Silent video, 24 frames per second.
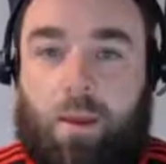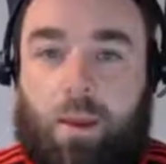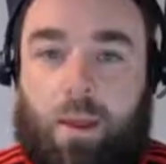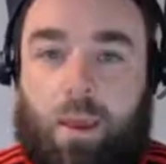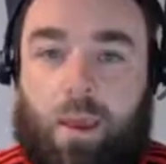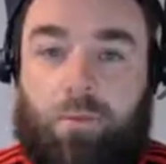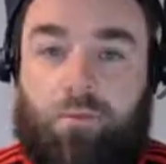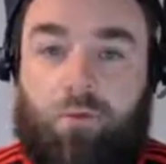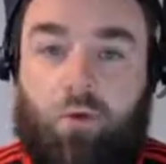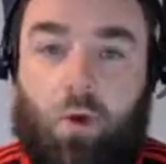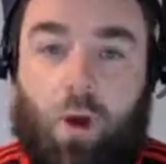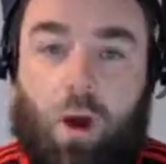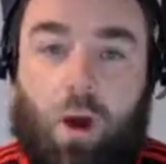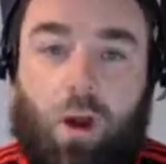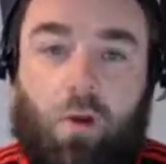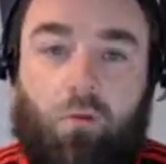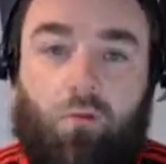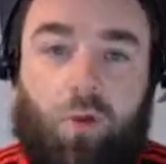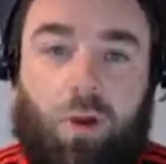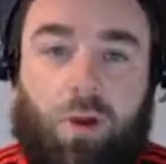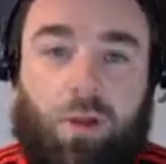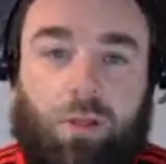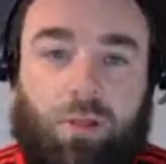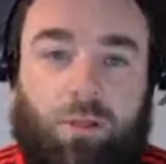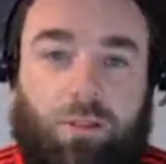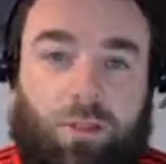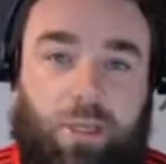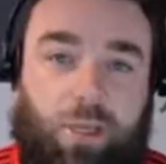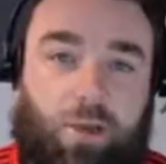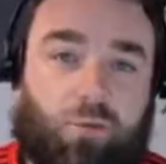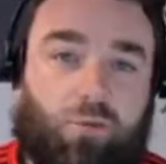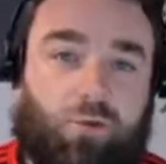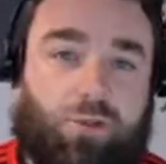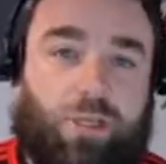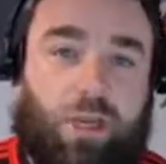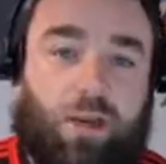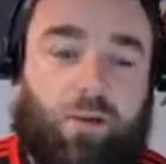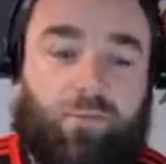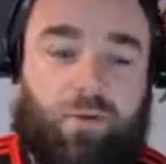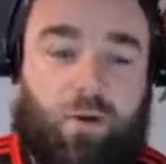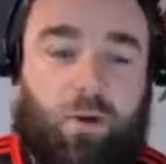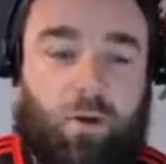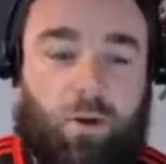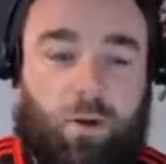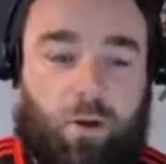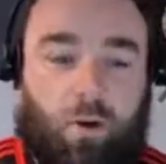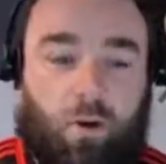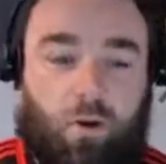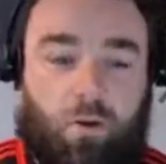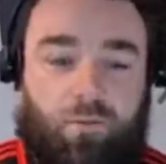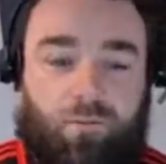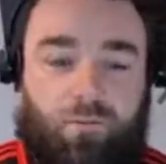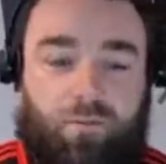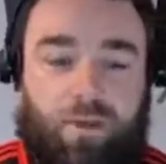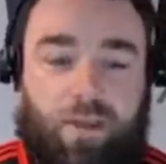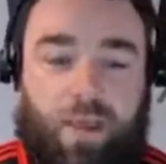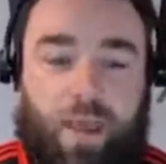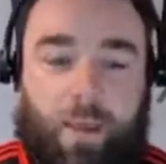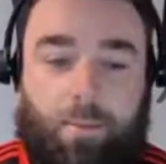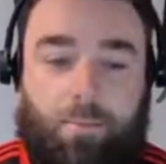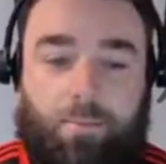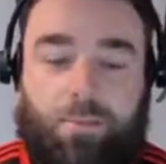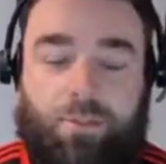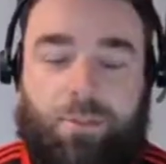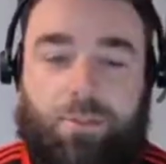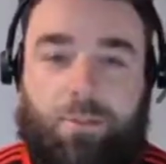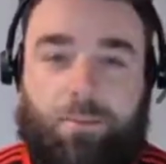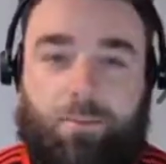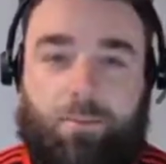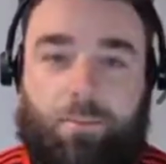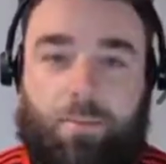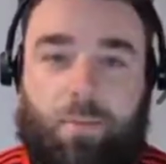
If you are running SQL Server on VMs,